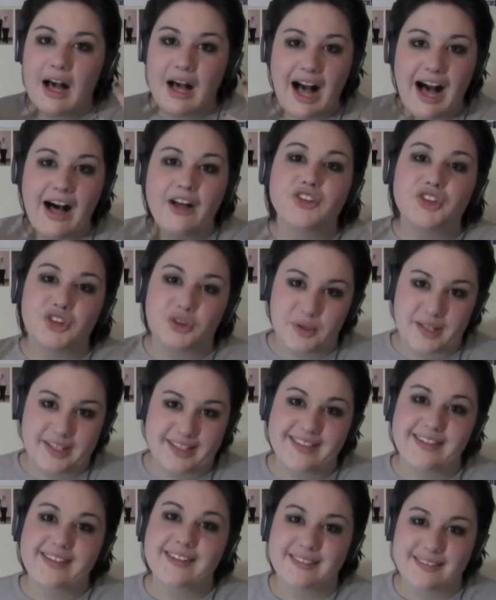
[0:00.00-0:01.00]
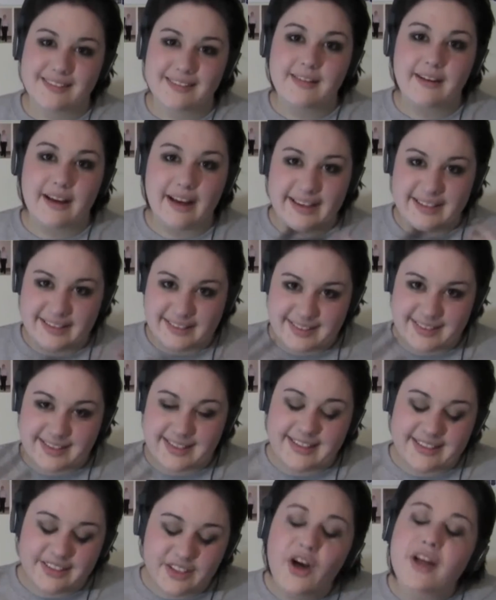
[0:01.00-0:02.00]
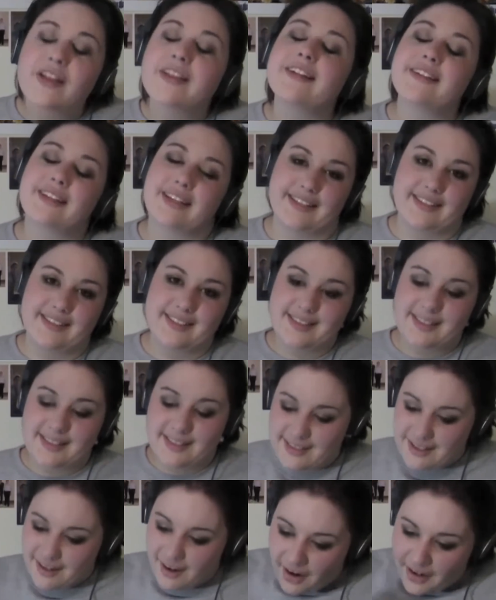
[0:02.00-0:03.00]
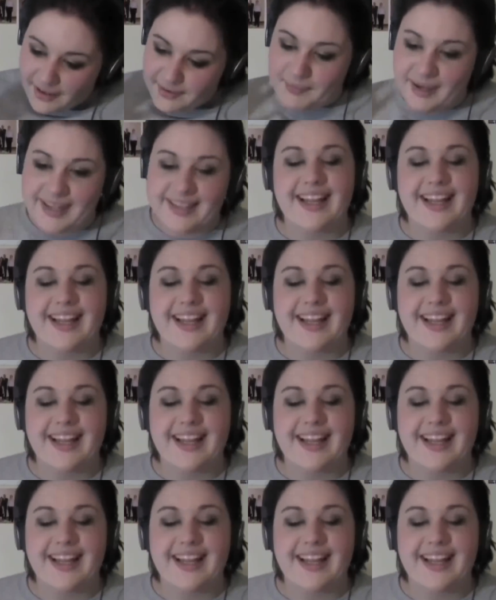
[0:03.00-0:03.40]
I'll do it. It's on the list on my